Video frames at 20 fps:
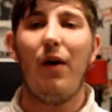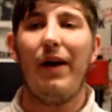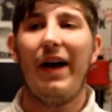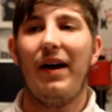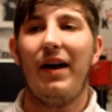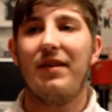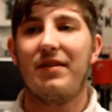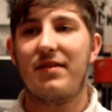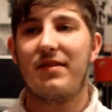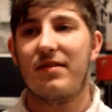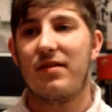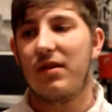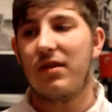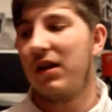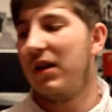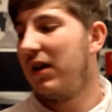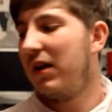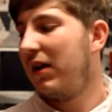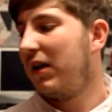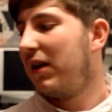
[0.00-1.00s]
else
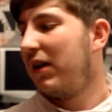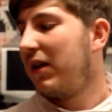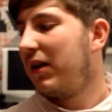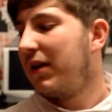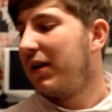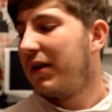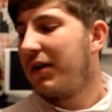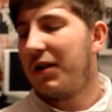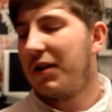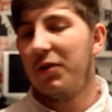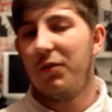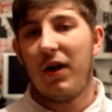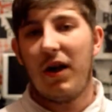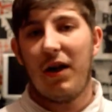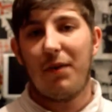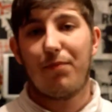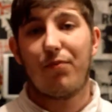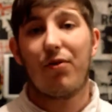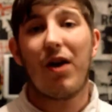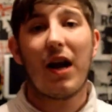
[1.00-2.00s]
do
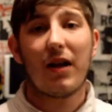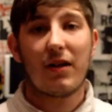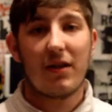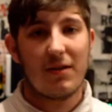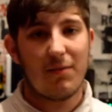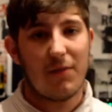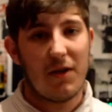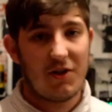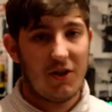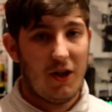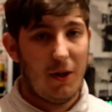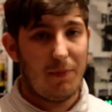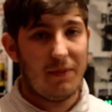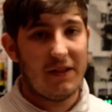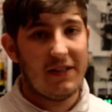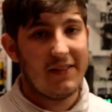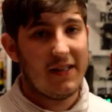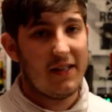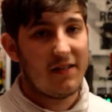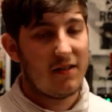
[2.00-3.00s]
I practice my
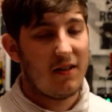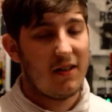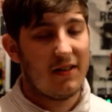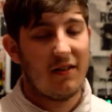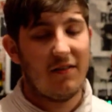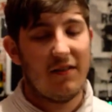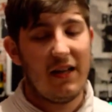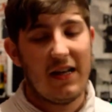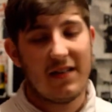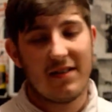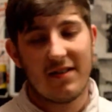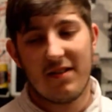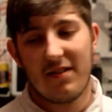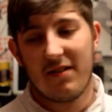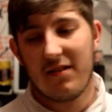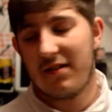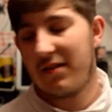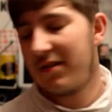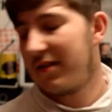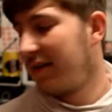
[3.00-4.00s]
Japanese outside of
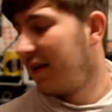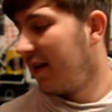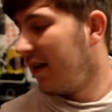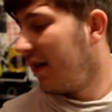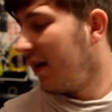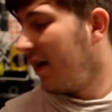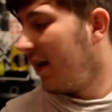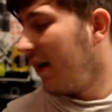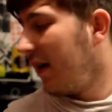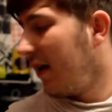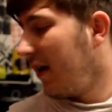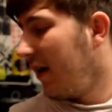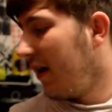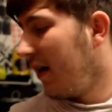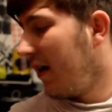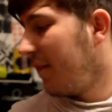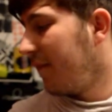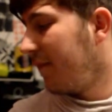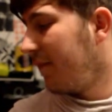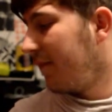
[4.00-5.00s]
lessons?
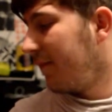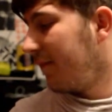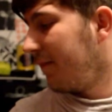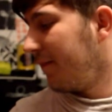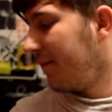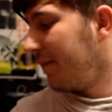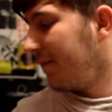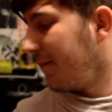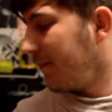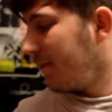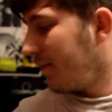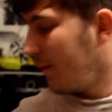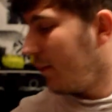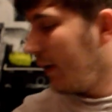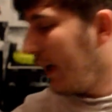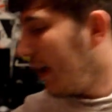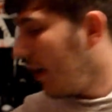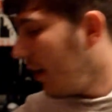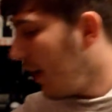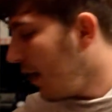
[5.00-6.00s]

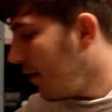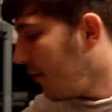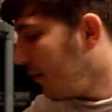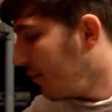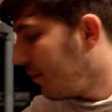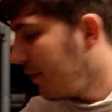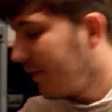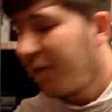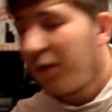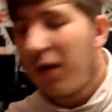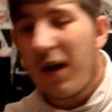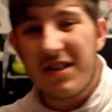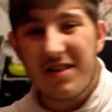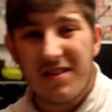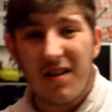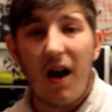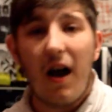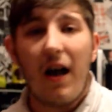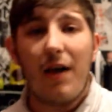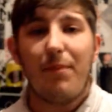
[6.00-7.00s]
Well, before I
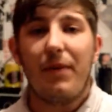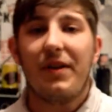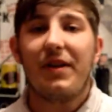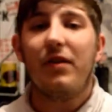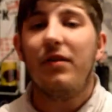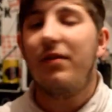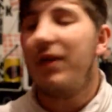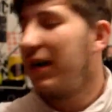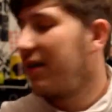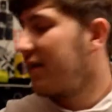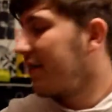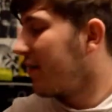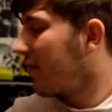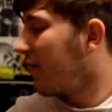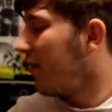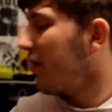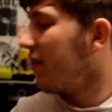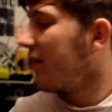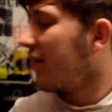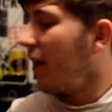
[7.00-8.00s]
started my university
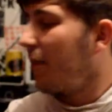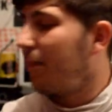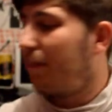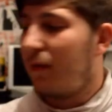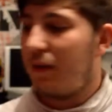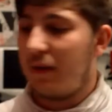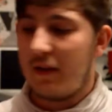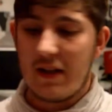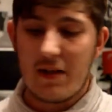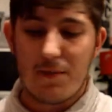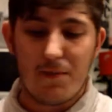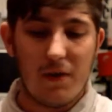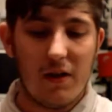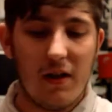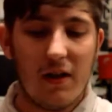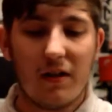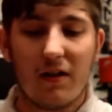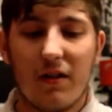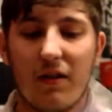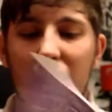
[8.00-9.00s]
course, I bought this
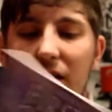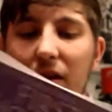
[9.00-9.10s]
book,